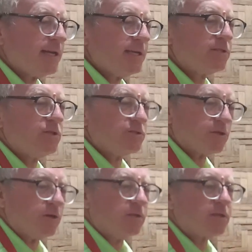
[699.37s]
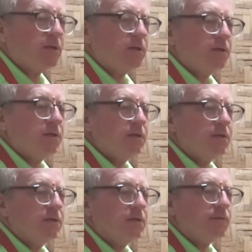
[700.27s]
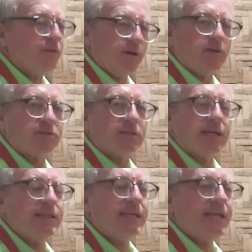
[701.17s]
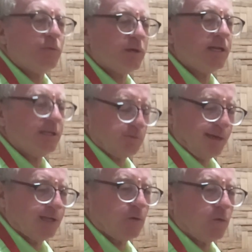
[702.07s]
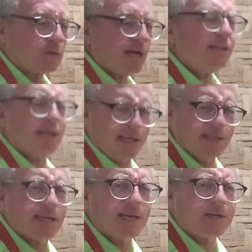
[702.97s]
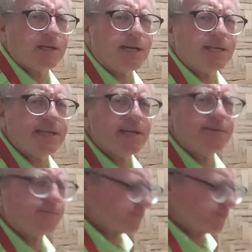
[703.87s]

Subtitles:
his dessert first, and then he would eat his main course. I think he's got a good idea.